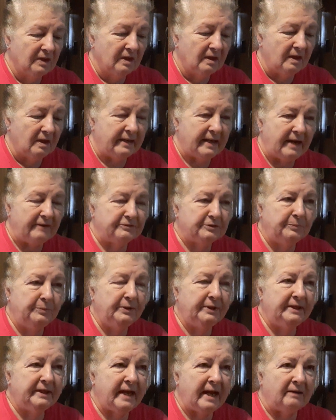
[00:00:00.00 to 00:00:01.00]
I'd have to
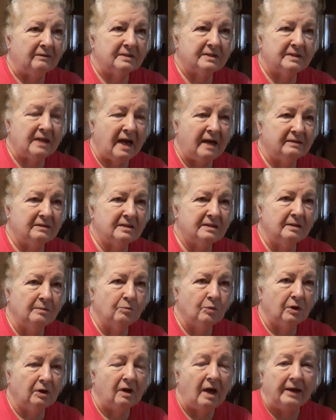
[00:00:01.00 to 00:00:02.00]
put it outside
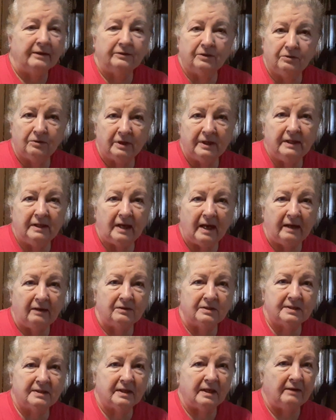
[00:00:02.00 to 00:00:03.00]
somewhere like the
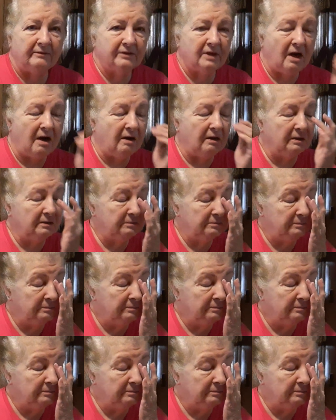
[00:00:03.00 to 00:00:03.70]
greenhouse that I've got.